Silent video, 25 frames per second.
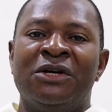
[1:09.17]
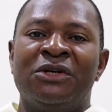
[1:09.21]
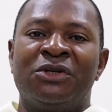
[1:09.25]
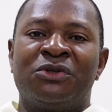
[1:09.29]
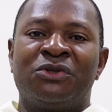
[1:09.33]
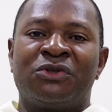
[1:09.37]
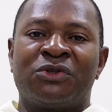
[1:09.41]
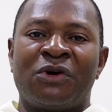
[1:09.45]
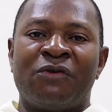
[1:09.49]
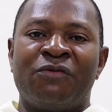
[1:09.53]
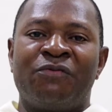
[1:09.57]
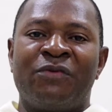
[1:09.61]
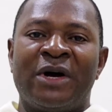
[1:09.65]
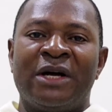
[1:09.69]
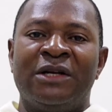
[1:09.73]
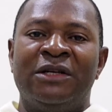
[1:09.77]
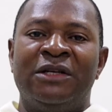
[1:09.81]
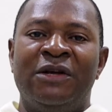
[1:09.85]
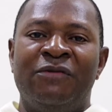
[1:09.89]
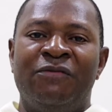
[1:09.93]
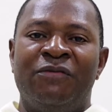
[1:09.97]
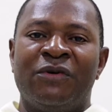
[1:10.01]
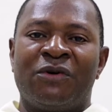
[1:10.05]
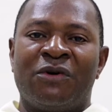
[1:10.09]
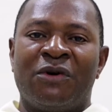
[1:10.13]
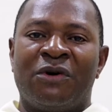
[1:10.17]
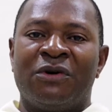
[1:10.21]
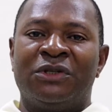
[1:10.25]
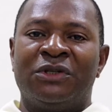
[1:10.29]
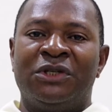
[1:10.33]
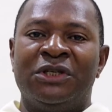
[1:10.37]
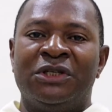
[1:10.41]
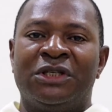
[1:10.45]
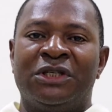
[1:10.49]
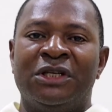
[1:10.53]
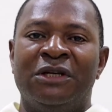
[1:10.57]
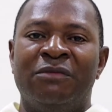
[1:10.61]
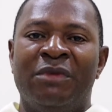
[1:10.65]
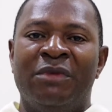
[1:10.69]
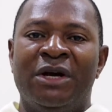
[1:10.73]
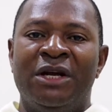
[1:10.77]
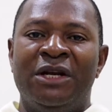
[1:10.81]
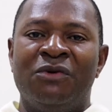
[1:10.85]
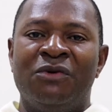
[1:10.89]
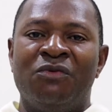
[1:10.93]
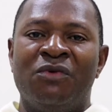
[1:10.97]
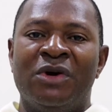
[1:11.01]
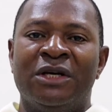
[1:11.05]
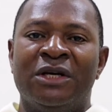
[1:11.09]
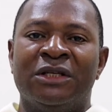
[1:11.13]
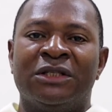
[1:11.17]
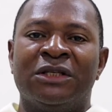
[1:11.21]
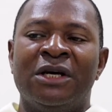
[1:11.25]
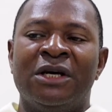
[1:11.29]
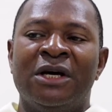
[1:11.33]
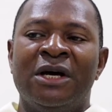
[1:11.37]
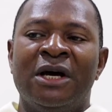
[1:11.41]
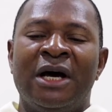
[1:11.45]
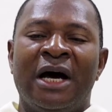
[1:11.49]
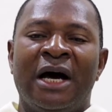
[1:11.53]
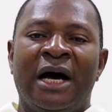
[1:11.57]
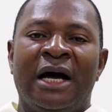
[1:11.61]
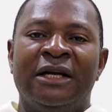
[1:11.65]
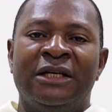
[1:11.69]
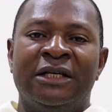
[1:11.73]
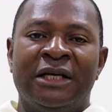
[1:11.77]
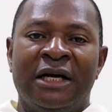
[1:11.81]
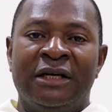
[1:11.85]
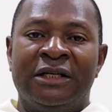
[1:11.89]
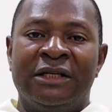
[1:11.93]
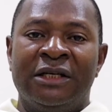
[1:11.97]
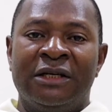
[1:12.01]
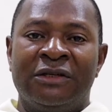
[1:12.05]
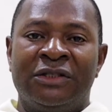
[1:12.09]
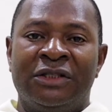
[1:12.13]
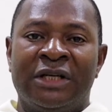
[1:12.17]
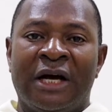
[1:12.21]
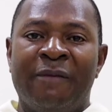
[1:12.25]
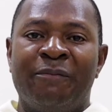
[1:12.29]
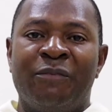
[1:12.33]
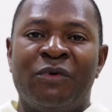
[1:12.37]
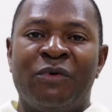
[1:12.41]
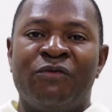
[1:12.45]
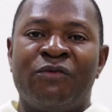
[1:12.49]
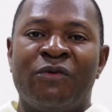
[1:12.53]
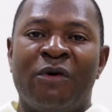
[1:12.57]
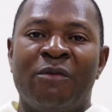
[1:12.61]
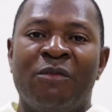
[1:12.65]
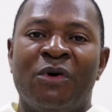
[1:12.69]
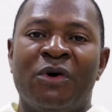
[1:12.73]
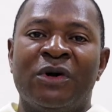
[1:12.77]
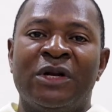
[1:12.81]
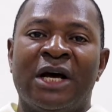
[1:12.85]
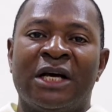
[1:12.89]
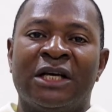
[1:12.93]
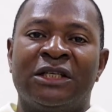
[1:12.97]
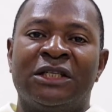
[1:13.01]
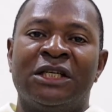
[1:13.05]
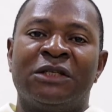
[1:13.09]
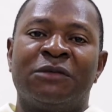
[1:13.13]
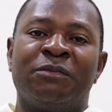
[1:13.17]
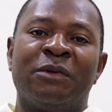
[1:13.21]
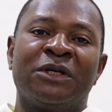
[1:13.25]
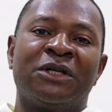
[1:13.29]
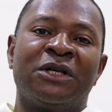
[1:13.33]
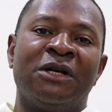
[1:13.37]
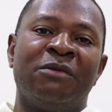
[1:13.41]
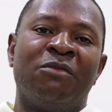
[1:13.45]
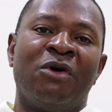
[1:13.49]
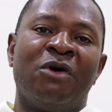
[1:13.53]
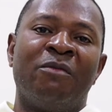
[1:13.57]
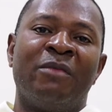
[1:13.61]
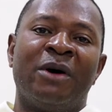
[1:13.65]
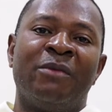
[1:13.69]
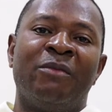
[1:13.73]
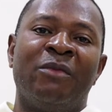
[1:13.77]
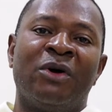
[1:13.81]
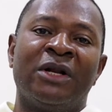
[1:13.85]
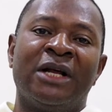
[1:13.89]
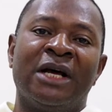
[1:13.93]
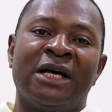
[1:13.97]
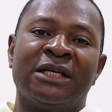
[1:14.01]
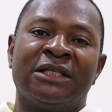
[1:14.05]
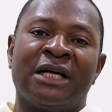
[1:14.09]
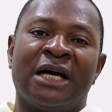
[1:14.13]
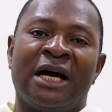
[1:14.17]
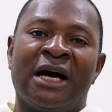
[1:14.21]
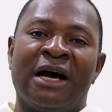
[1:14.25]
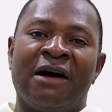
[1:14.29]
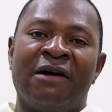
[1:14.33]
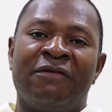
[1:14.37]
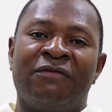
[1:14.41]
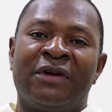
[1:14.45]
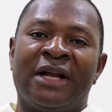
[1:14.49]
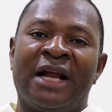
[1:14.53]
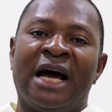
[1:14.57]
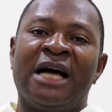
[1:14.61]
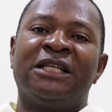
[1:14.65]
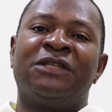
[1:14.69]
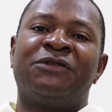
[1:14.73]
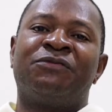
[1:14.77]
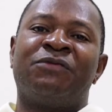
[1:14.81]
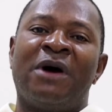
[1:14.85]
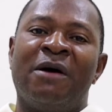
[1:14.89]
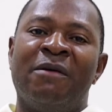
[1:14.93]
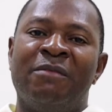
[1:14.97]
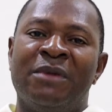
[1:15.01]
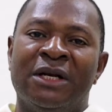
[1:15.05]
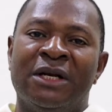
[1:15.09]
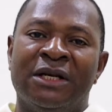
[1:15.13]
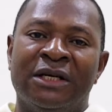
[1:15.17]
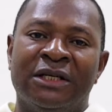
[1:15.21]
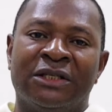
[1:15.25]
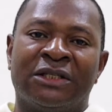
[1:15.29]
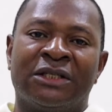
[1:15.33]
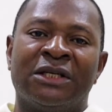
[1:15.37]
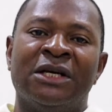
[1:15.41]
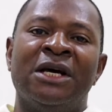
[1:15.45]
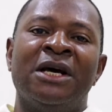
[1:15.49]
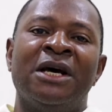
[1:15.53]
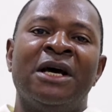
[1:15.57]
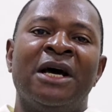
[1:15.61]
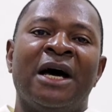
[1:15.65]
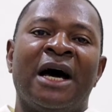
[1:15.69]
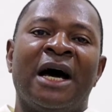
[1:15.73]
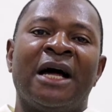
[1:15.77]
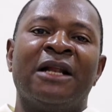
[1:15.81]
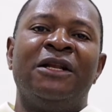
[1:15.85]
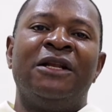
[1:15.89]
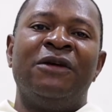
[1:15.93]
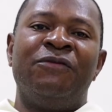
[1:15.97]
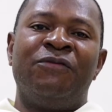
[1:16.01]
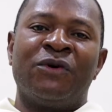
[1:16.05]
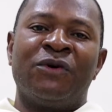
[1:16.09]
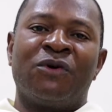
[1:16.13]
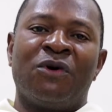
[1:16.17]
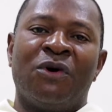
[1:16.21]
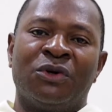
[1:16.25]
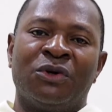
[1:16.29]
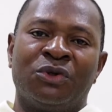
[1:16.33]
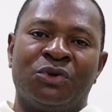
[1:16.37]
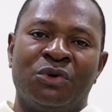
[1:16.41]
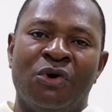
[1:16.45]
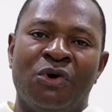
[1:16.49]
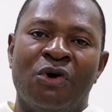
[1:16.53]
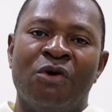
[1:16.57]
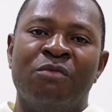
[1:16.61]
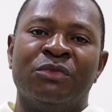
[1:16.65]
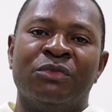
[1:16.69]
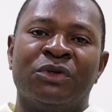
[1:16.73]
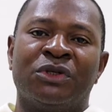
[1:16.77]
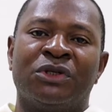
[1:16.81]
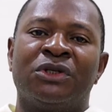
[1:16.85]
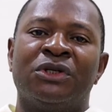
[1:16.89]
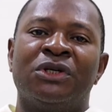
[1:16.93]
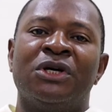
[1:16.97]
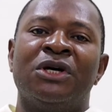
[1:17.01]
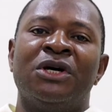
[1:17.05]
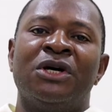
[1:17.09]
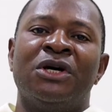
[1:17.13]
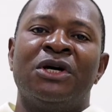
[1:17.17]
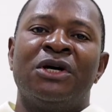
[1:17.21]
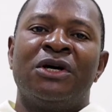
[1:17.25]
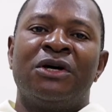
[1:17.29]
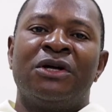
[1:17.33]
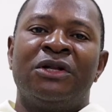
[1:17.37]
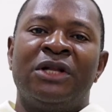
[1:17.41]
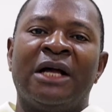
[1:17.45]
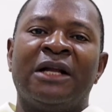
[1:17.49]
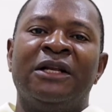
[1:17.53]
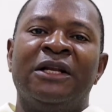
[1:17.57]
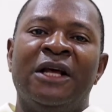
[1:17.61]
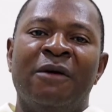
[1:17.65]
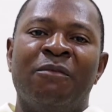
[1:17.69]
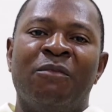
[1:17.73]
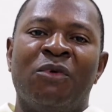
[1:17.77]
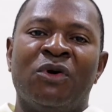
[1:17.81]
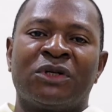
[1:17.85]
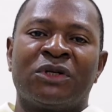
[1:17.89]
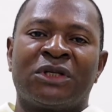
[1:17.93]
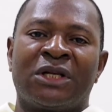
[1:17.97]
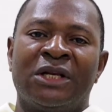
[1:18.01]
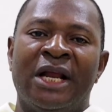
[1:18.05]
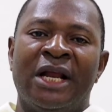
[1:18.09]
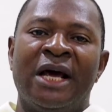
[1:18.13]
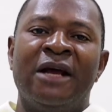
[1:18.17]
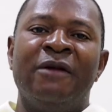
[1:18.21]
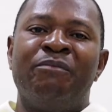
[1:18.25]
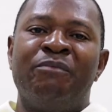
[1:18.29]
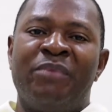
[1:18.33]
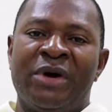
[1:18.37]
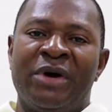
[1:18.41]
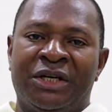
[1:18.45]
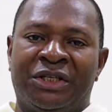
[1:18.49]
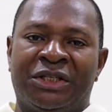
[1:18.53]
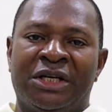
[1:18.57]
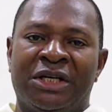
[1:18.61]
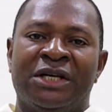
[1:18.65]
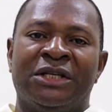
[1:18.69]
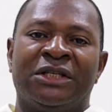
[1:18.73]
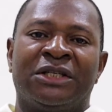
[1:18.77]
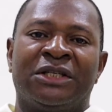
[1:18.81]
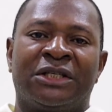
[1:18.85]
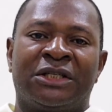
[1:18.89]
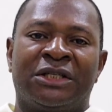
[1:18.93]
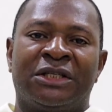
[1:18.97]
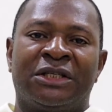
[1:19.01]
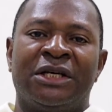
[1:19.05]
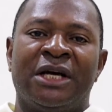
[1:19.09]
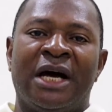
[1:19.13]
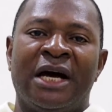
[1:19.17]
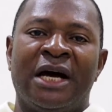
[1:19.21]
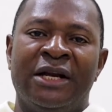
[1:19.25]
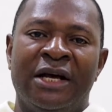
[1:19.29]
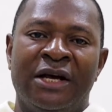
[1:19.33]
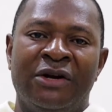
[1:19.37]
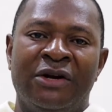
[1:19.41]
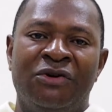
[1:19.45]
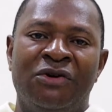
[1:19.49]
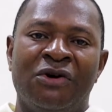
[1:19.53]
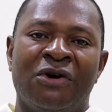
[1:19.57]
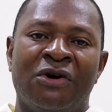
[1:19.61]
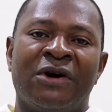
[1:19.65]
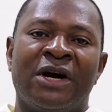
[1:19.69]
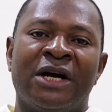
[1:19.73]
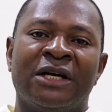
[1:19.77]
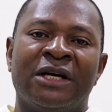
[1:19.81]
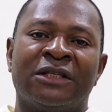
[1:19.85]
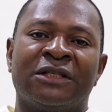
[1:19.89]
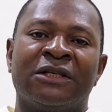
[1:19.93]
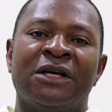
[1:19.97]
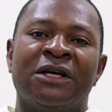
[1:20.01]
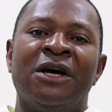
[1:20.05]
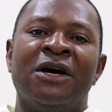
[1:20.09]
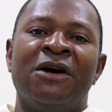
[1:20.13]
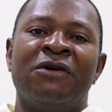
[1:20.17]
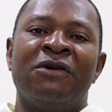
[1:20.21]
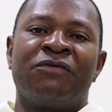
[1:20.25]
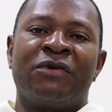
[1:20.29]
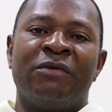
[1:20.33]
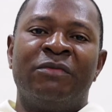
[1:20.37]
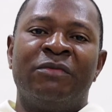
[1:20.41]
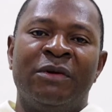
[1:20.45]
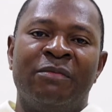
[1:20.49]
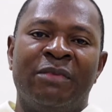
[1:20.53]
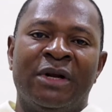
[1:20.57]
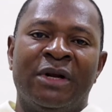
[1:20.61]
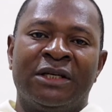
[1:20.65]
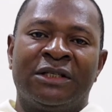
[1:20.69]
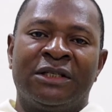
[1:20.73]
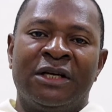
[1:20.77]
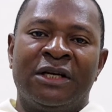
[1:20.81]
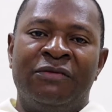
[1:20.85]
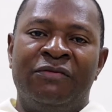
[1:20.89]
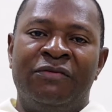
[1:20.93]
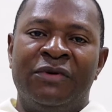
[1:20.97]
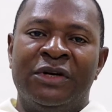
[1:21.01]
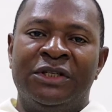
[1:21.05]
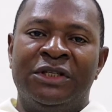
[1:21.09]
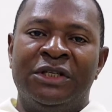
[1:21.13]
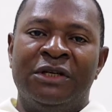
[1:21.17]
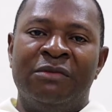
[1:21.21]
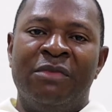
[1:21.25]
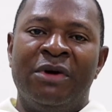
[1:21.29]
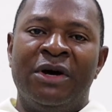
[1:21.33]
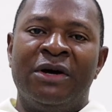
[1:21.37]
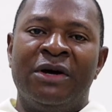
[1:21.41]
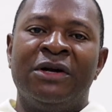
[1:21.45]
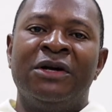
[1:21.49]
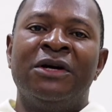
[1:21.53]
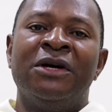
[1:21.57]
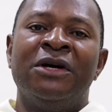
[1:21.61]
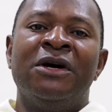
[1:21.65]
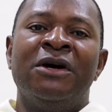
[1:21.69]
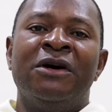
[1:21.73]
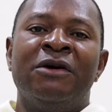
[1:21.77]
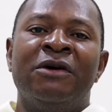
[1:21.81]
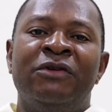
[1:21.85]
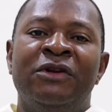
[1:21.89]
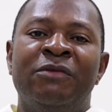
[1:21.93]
She suffered difficulties in many ways. And an example for mothers, especially mothers that have large families and difficult homes, that they must learn patience and endurance from the Blessed Virgin Mary.